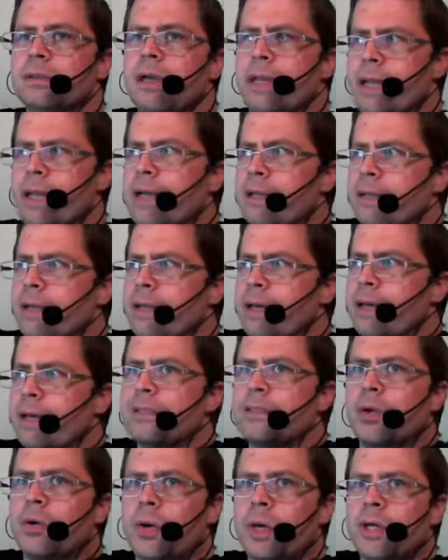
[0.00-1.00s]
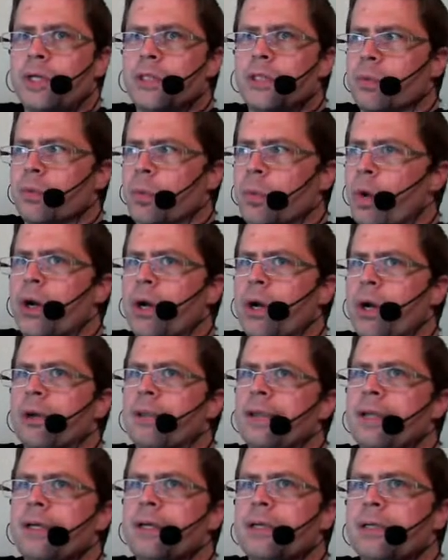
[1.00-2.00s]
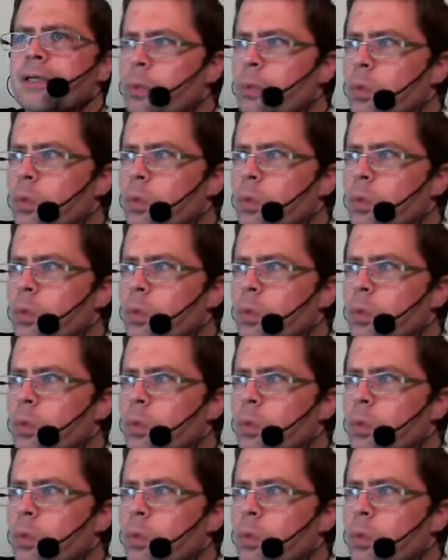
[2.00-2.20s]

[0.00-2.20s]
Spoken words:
And that is a question. What are they gonna